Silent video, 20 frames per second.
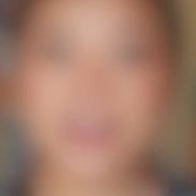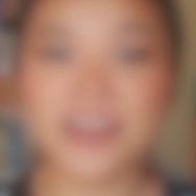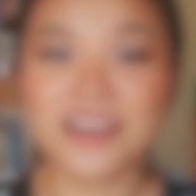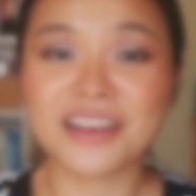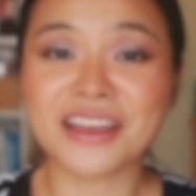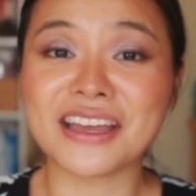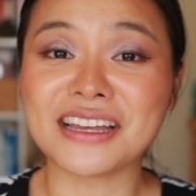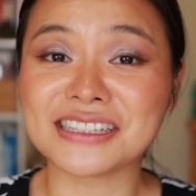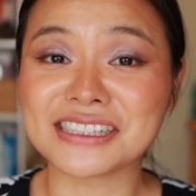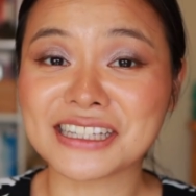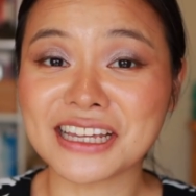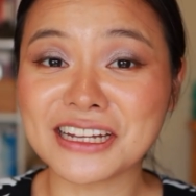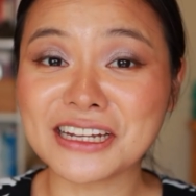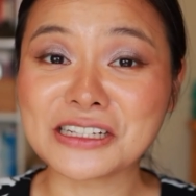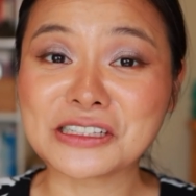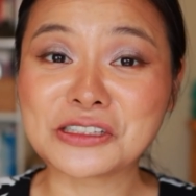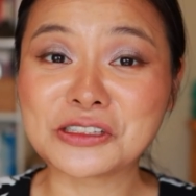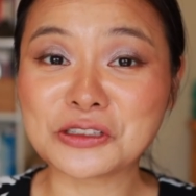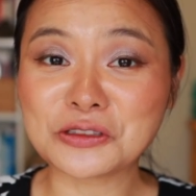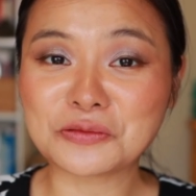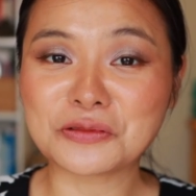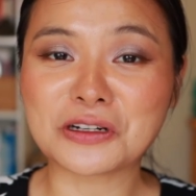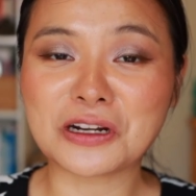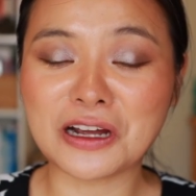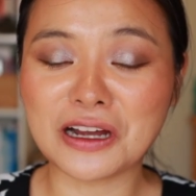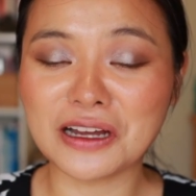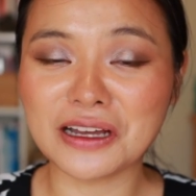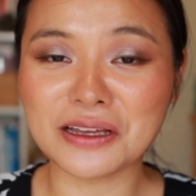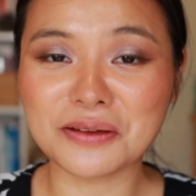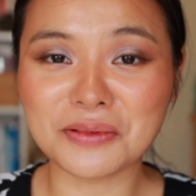Okay, it's getting super
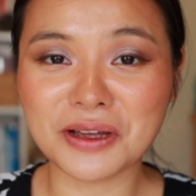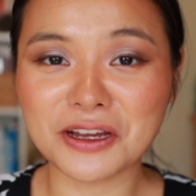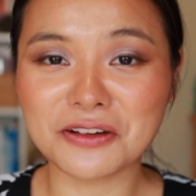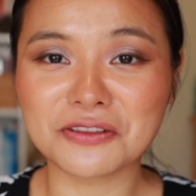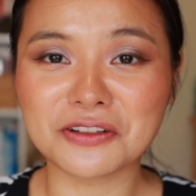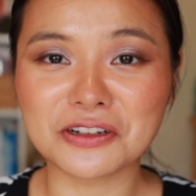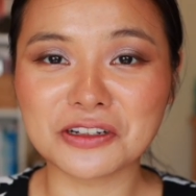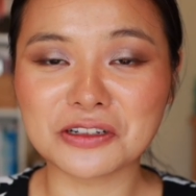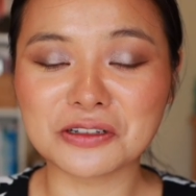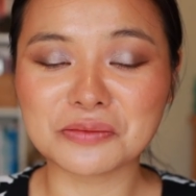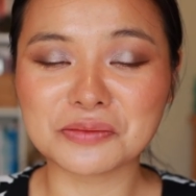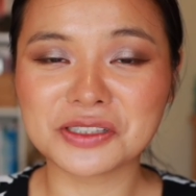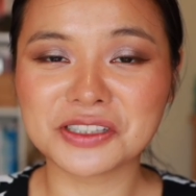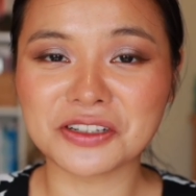hot in my room,